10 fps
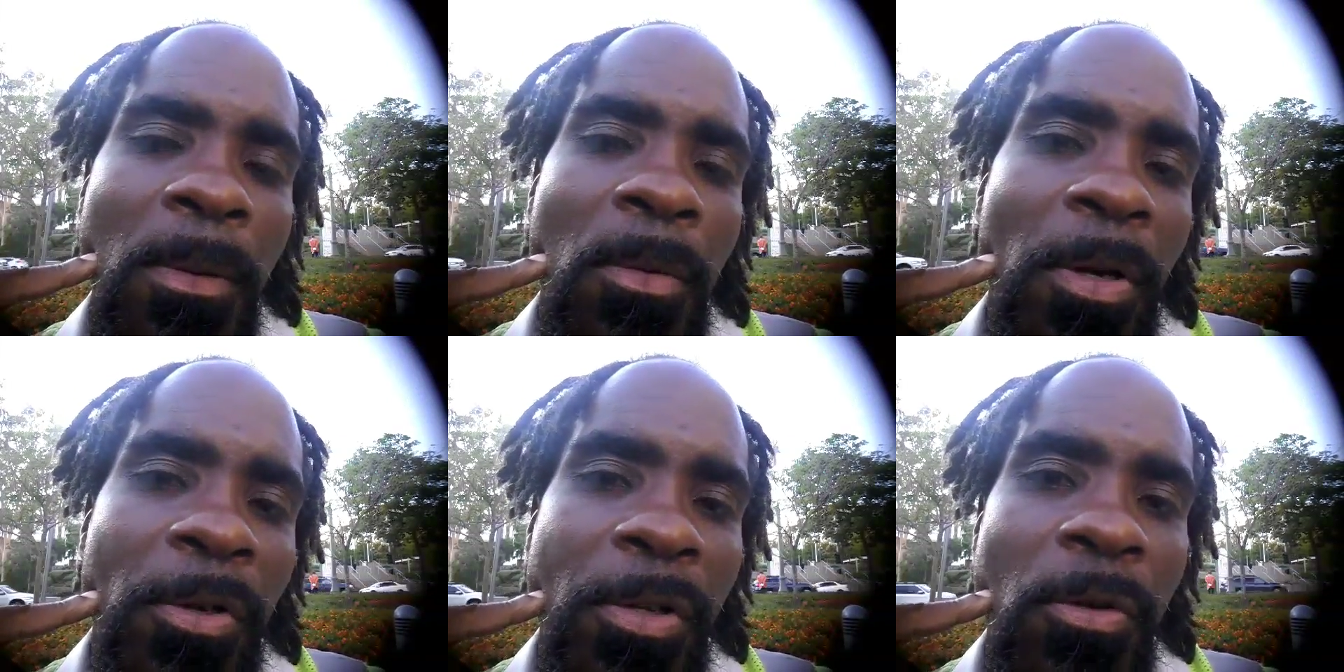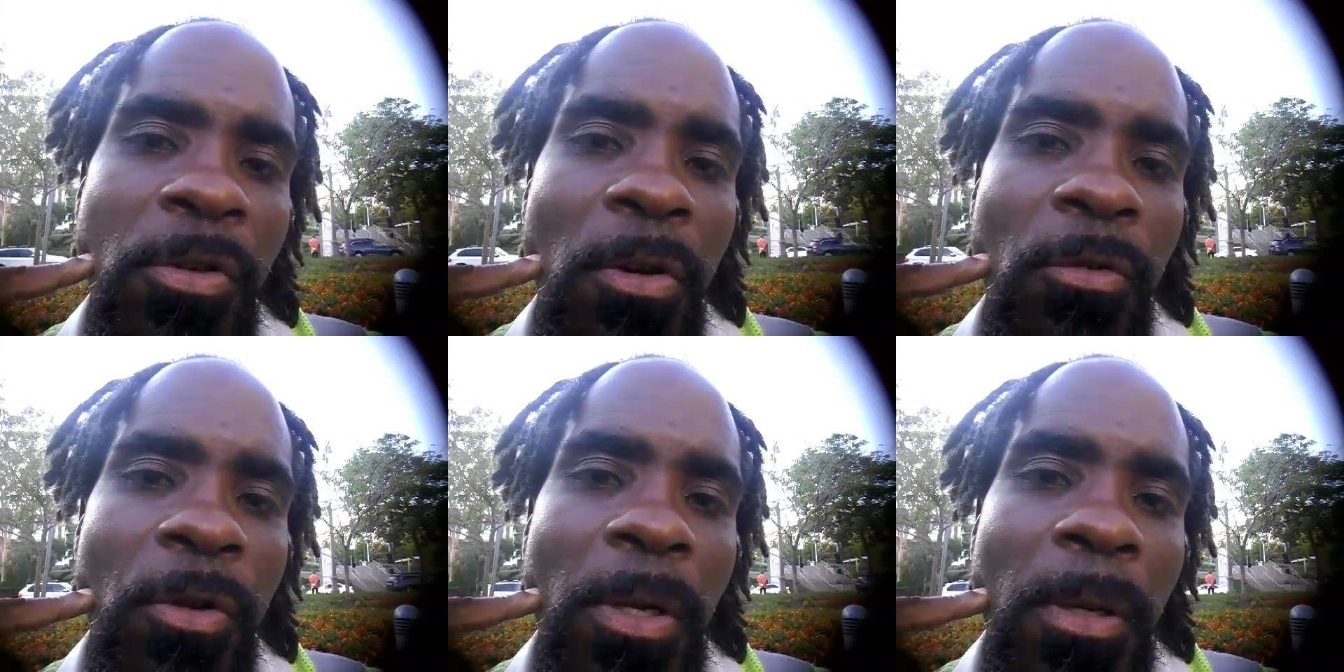with her 2
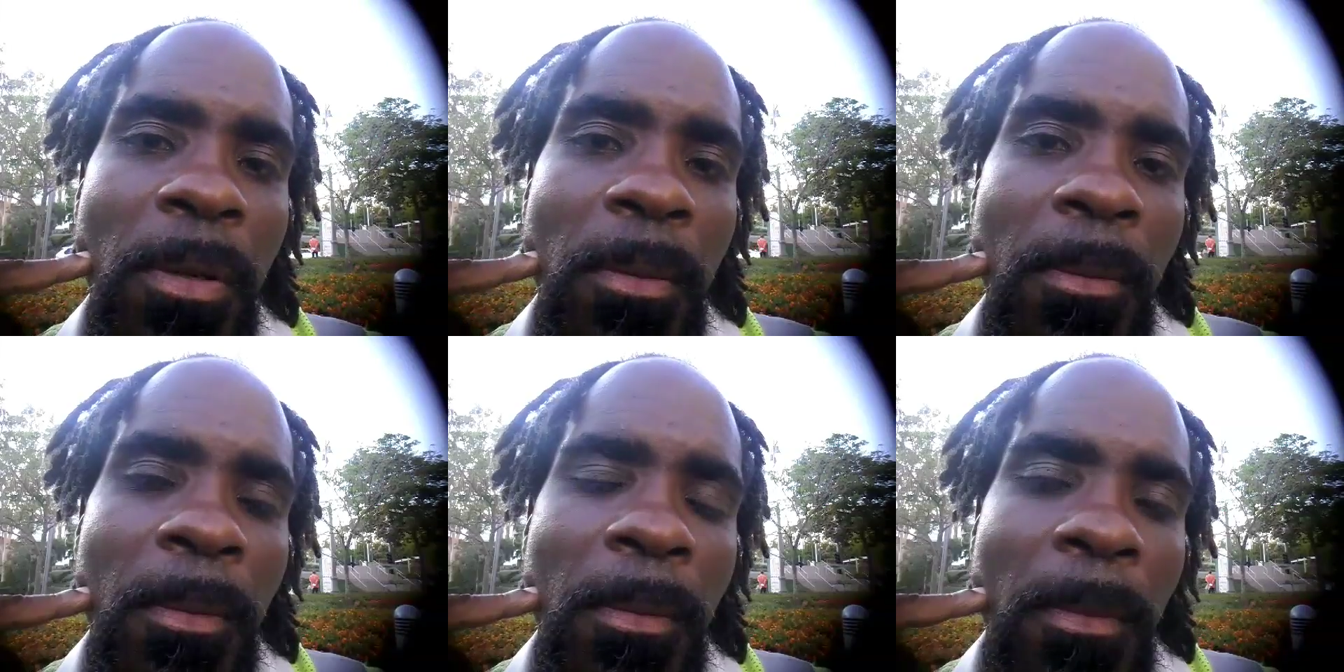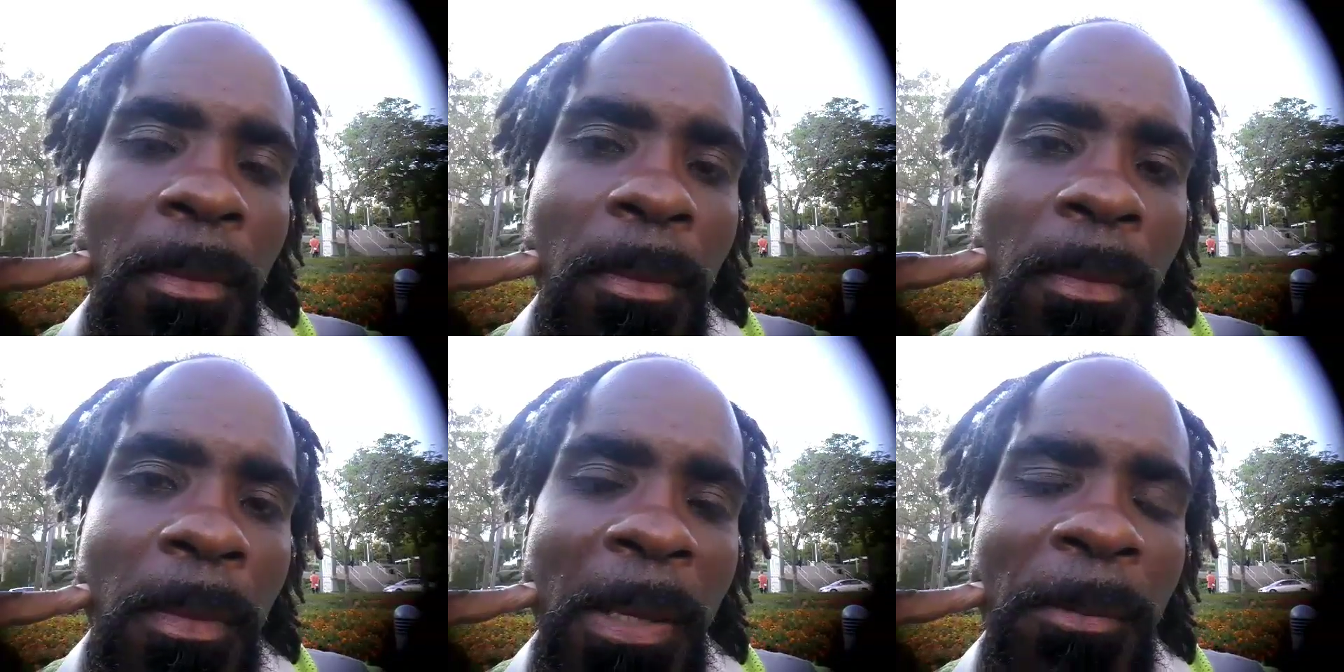children
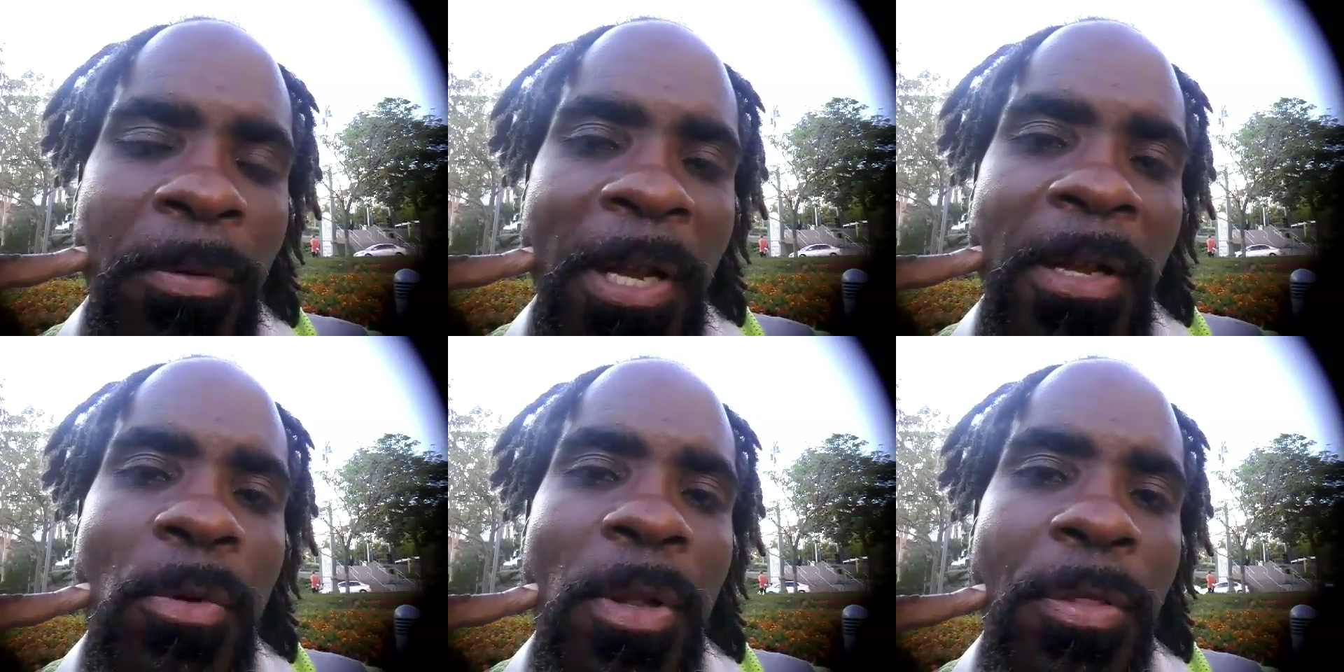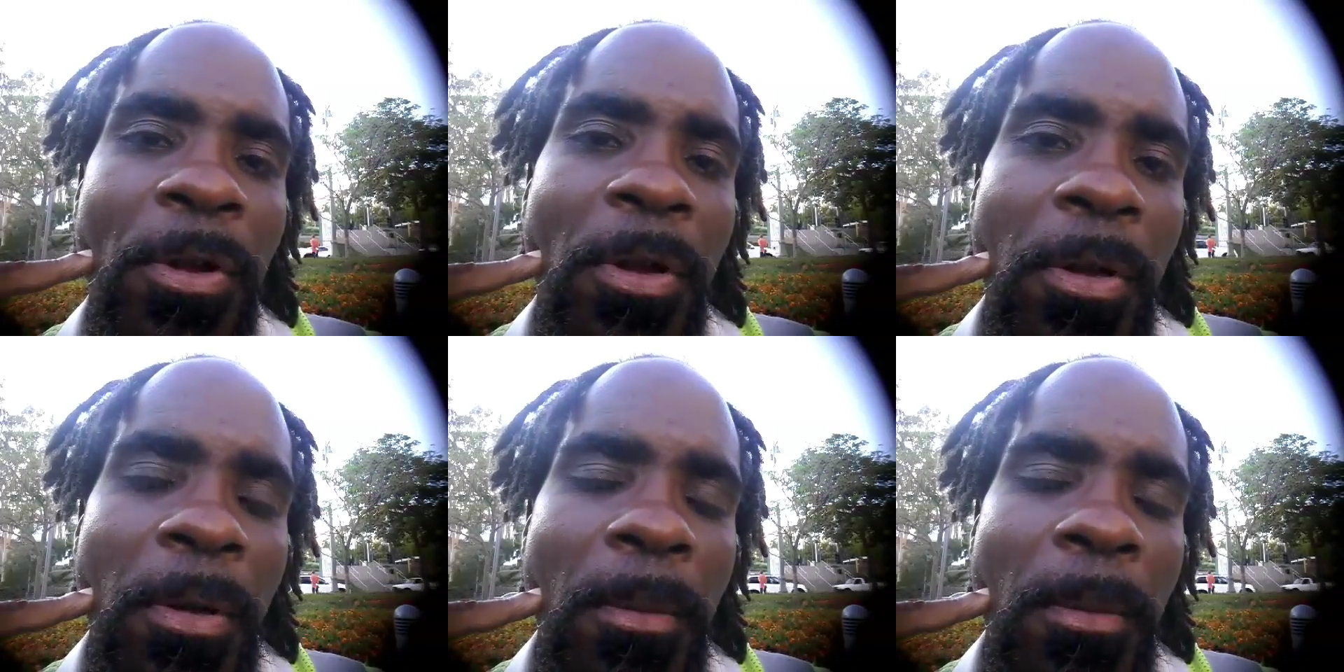and pregnant with a 3rd.